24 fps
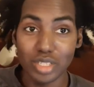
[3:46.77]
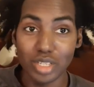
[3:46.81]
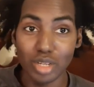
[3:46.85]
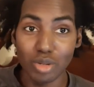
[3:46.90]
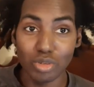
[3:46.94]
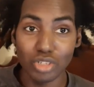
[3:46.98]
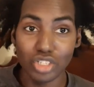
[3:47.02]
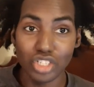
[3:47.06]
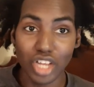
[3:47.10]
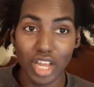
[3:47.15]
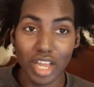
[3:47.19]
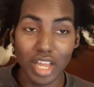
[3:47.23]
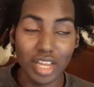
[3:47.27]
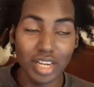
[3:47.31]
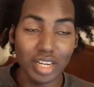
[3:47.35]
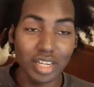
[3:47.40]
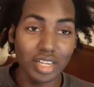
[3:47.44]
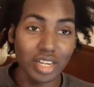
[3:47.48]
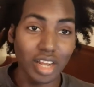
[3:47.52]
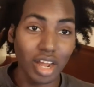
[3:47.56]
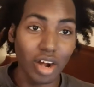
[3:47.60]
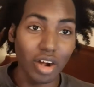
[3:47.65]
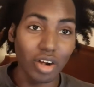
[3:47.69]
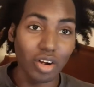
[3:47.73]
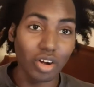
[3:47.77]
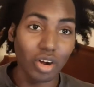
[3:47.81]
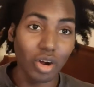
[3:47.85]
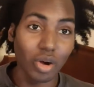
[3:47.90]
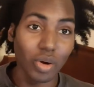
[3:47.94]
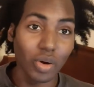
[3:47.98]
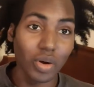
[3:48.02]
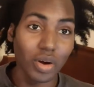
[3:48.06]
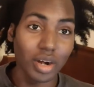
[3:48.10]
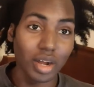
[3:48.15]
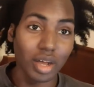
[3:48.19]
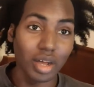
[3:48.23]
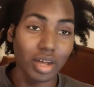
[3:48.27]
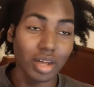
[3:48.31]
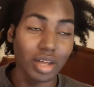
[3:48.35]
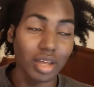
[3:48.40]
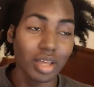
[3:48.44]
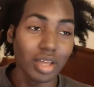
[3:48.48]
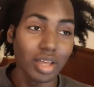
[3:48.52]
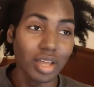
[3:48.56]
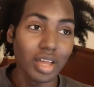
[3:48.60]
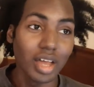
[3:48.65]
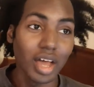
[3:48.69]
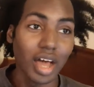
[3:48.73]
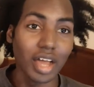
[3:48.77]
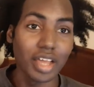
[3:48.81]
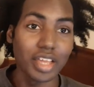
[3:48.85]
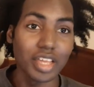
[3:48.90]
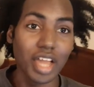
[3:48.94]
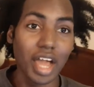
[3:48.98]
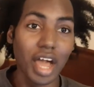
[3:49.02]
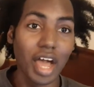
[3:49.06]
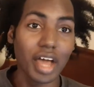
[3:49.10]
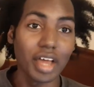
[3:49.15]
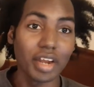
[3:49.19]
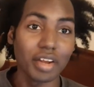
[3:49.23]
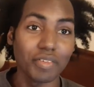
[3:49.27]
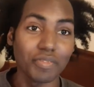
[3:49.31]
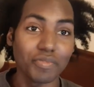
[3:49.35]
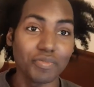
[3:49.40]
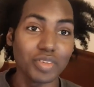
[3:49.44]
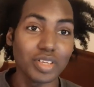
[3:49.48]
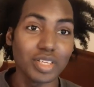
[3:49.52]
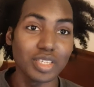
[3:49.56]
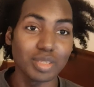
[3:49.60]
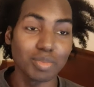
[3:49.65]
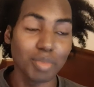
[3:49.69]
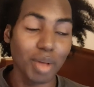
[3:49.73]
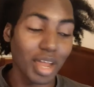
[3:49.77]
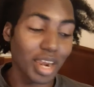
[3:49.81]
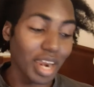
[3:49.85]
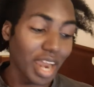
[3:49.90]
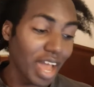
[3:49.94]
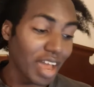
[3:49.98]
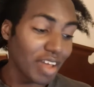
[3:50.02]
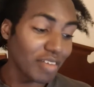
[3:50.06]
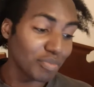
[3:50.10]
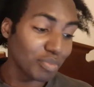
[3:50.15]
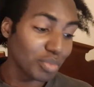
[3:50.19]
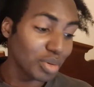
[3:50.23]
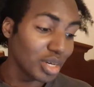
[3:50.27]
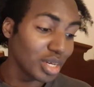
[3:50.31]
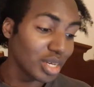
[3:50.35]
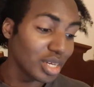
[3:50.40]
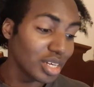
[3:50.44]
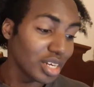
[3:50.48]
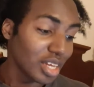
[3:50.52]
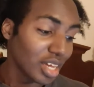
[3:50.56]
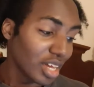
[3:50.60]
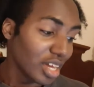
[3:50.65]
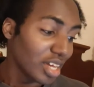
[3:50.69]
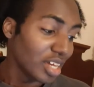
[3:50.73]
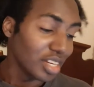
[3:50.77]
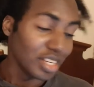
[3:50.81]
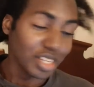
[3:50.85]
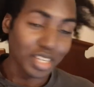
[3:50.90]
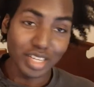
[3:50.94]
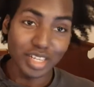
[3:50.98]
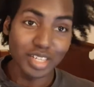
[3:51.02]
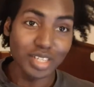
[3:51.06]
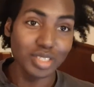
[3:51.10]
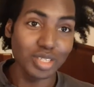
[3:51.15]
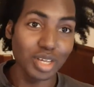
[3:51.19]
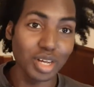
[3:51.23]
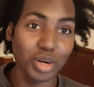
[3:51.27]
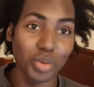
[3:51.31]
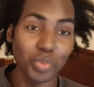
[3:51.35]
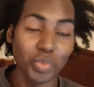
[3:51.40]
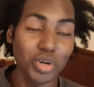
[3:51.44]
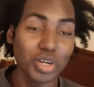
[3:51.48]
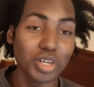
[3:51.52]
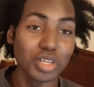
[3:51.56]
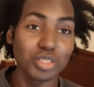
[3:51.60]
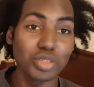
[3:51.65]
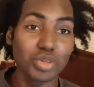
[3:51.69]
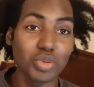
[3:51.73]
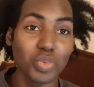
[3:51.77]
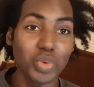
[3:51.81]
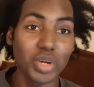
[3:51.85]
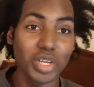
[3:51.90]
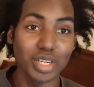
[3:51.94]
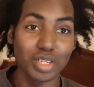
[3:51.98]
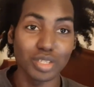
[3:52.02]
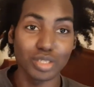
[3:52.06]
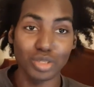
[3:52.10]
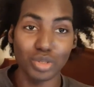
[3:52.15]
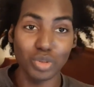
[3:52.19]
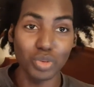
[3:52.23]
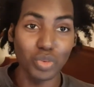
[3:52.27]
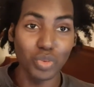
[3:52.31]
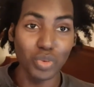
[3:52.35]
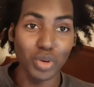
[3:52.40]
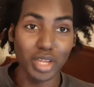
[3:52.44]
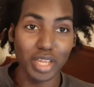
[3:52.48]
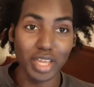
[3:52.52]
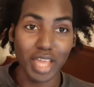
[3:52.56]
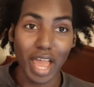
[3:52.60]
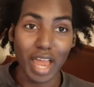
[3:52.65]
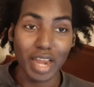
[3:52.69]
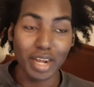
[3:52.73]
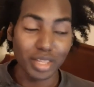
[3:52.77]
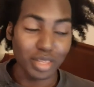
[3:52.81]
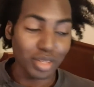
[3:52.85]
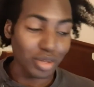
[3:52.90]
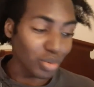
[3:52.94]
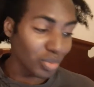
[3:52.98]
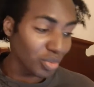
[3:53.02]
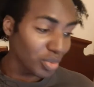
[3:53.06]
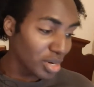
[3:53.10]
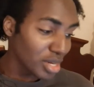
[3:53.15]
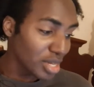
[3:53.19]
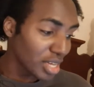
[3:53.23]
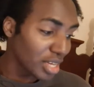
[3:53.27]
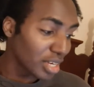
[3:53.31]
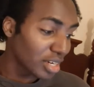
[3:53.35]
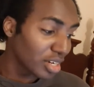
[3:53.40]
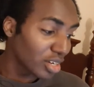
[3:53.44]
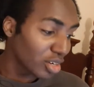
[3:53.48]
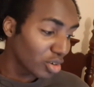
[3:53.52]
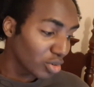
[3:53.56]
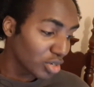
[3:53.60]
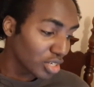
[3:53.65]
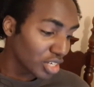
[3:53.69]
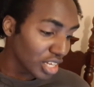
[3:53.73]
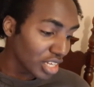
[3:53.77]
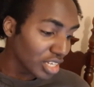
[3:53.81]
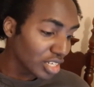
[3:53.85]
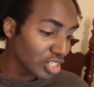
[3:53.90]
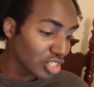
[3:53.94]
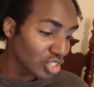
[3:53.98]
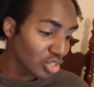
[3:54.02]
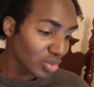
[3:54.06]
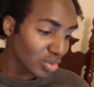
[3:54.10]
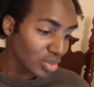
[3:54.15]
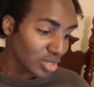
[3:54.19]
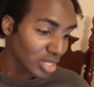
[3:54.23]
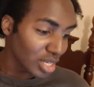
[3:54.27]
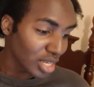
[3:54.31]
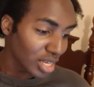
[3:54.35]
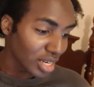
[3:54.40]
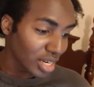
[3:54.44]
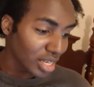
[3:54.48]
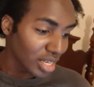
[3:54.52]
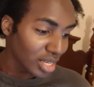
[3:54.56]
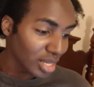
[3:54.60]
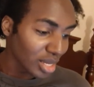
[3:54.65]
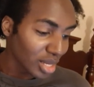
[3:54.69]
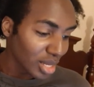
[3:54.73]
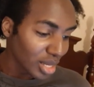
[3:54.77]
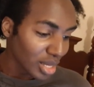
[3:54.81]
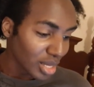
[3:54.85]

No shade to darn gone Ayana Fix My Life, but these are the ones who went to school and got the degree and the credentials, honey.